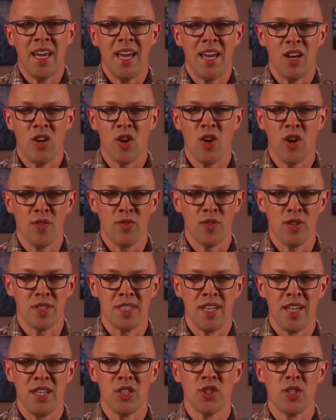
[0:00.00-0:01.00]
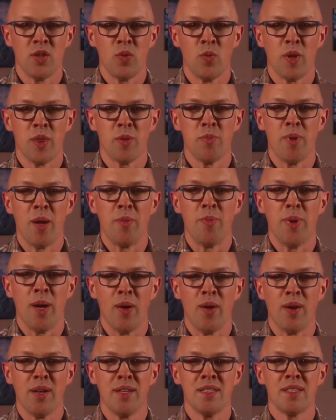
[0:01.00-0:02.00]
had a conversation with my
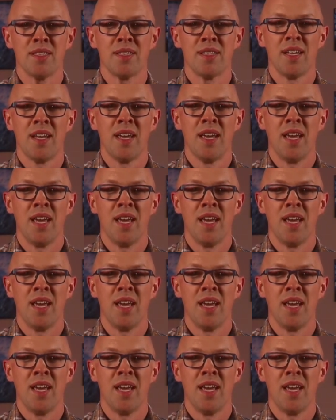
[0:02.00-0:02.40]
parents,